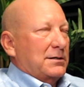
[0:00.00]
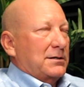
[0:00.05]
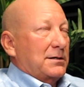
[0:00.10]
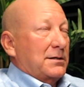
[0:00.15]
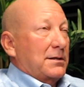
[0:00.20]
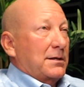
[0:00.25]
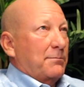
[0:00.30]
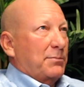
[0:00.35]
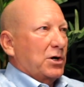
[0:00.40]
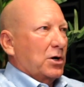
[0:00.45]

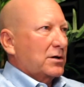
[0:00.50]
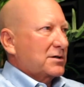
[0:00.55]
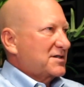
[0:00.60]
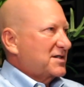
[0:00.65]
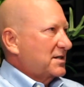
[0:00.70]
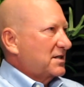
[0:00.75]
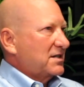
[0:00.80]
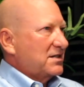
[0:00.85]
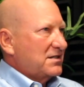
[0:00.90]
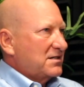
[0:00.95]
the Park
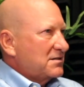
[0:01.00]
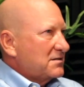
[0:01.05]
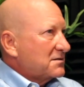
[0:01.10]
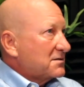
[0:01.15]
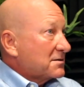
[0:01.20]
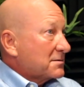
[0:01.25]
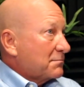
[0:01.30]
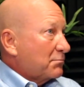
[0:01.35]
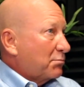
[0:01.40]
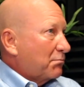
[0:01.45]

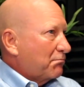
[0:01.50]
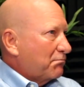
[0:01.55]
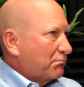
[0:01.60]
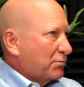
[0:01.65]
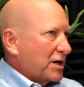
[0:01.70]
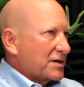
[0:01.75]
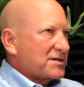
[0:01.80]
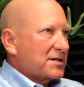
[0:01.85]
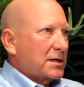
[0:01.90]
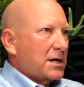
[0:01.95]
Cities,
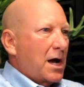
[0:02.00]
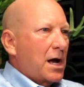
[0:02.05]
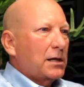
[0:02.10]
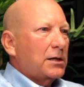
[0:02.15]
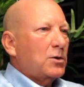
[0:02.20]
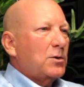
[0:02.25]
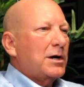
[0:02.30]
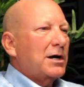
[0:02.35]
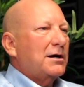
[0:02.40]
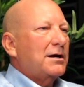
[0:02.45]
Preston
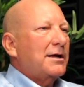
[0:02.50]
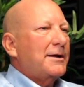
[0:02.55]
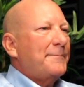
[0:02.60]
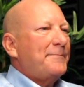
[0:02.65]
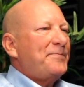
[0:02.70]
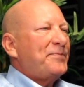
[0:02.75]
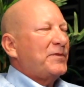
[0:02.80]
Hollow area?